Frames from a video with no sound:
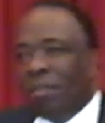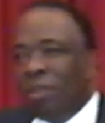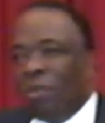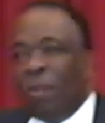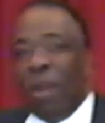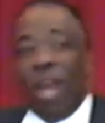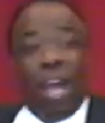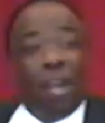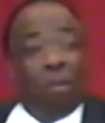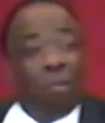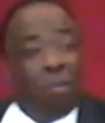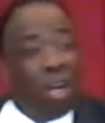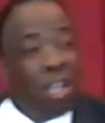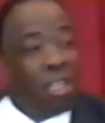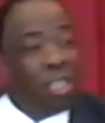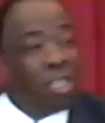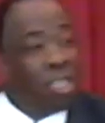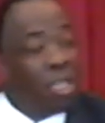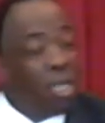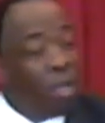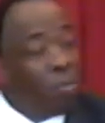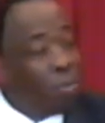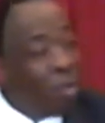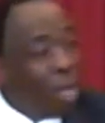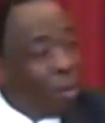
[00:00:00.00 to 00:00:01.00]
grandmother
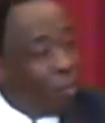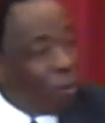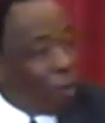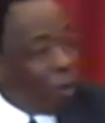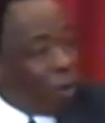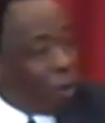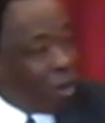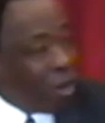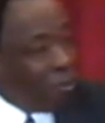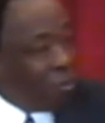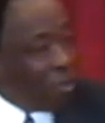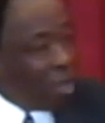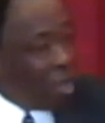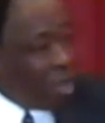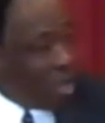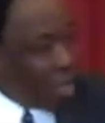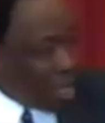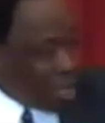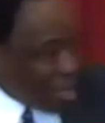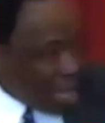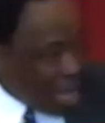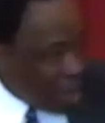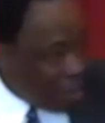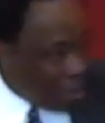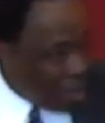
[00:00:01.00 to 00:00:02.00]
slipped up on him.
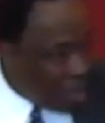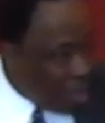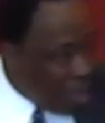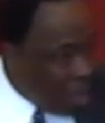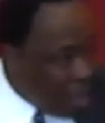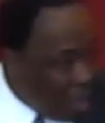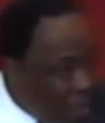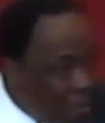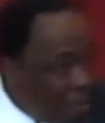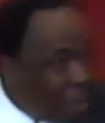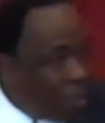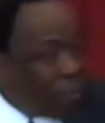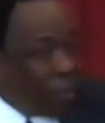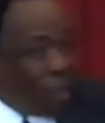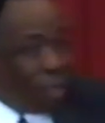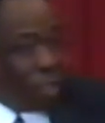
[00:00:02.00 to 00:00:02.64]
They came to get him,